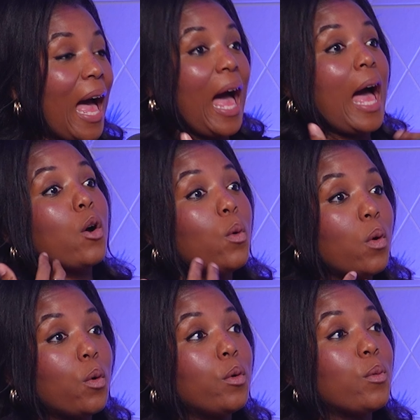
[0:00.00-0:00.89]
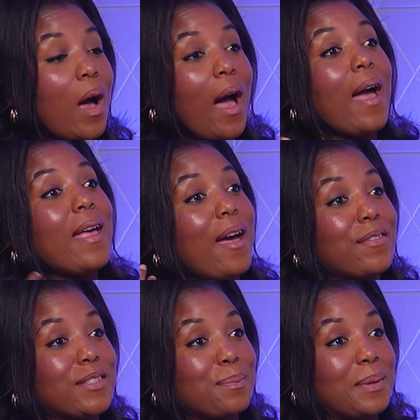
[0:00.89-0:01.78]
I, who who do I
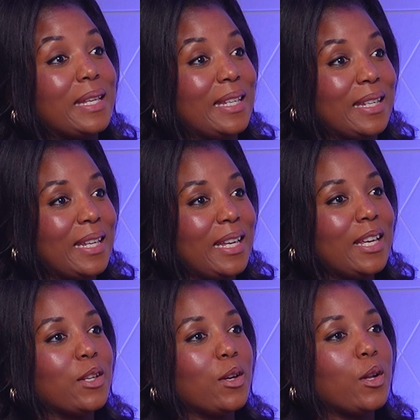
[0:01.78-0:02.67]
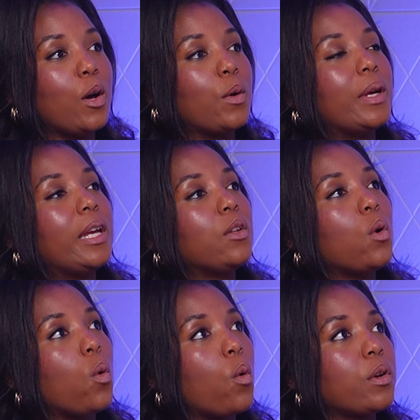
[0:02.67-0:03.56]
have to be? You know, in
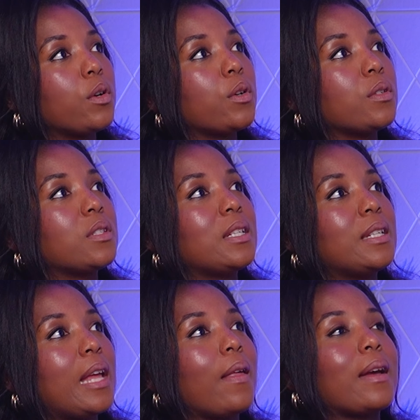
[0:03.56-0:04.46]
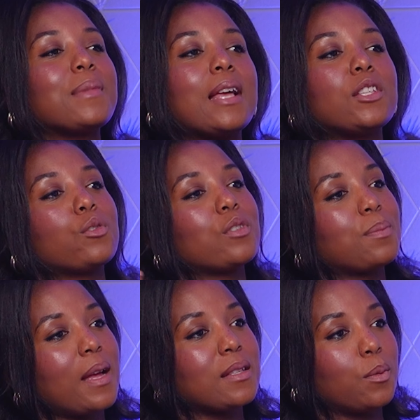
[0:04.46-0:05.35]
order to now, like I'm not just
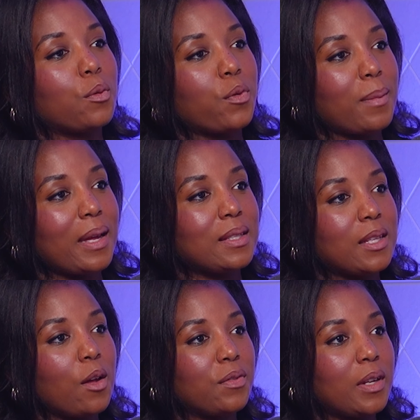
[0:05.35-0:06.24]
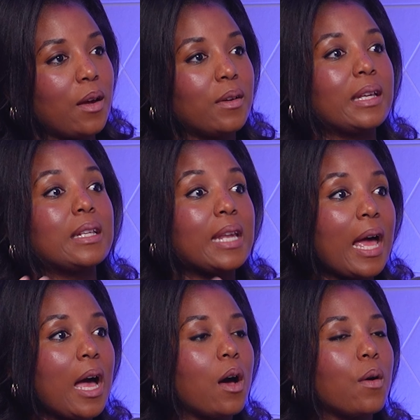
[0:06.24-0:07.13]
responsible for myself now. Like
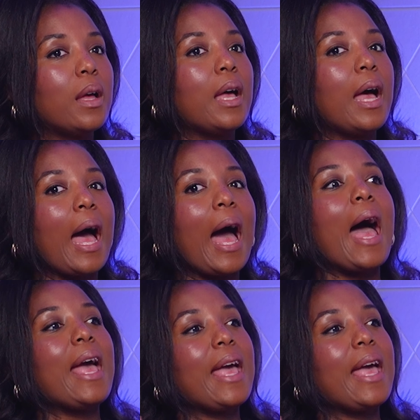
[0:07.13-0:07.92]
now, I